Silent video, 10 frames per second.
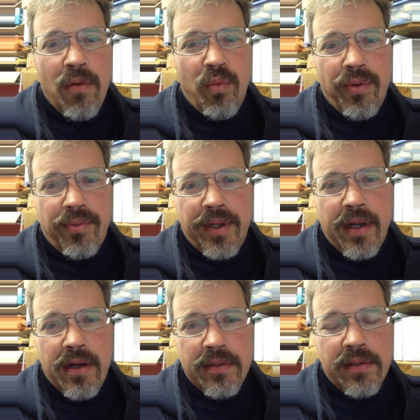with
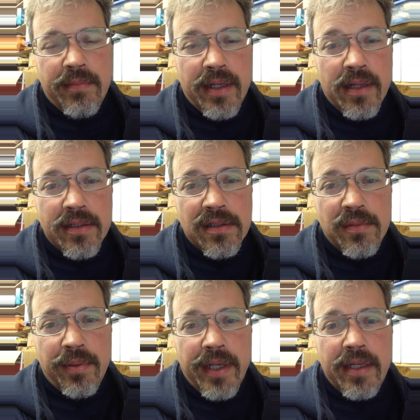regard to my
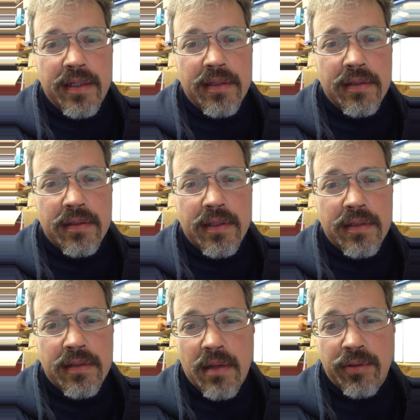license plate
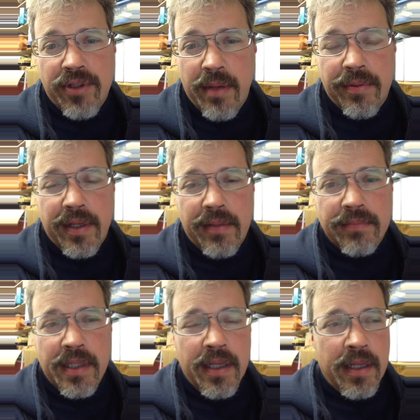is double jeopardy.
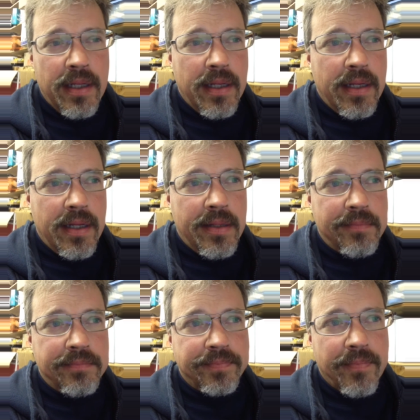
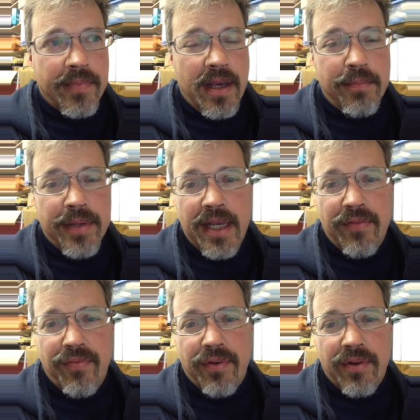I
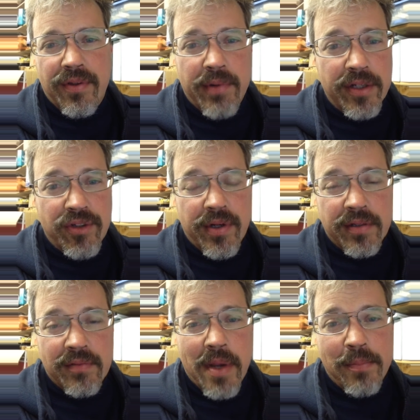paid for the
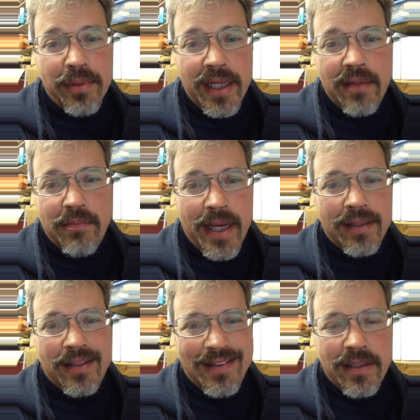registration of my plate
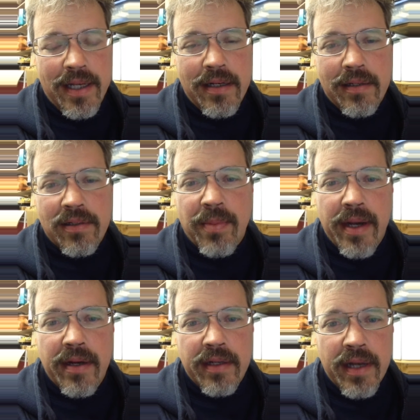back to the date it
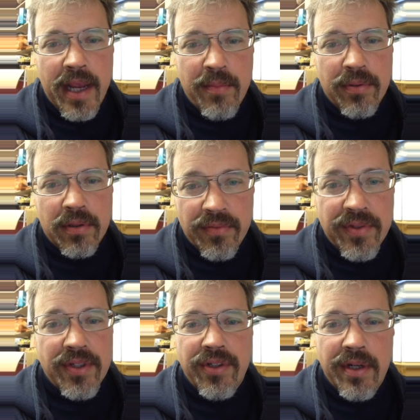expired in April of
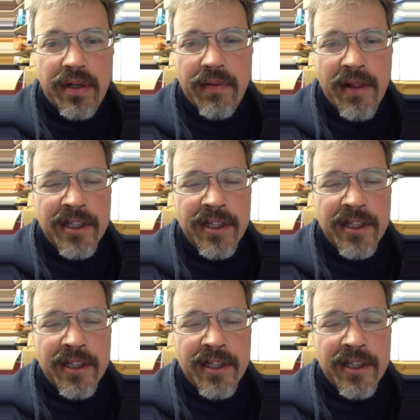this year.